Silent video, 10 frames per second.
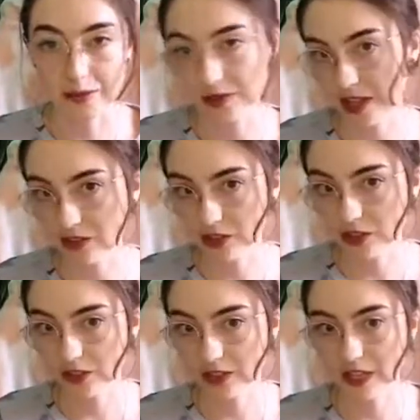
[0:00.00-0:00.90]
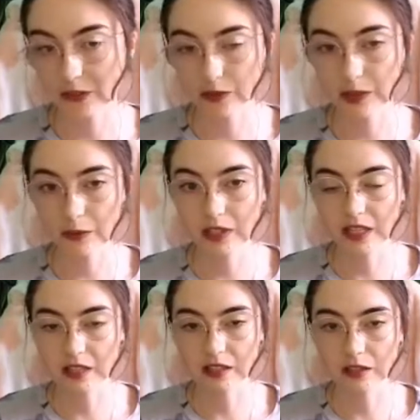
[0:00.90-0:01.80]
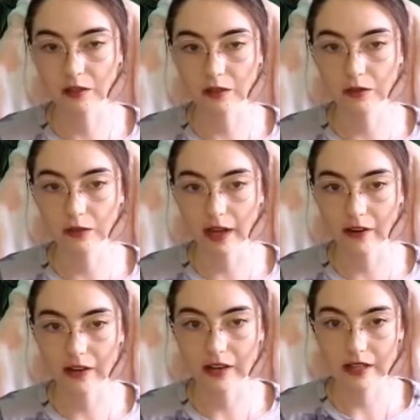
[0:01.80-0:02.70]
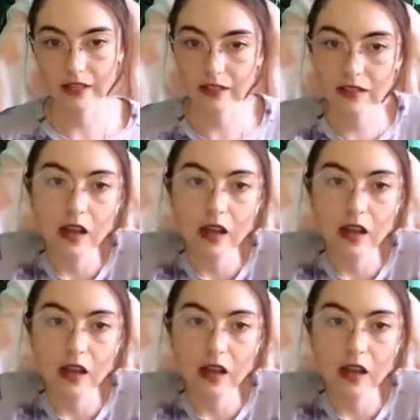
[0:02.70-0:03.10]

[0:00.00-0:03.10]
center. That's really what this little area is,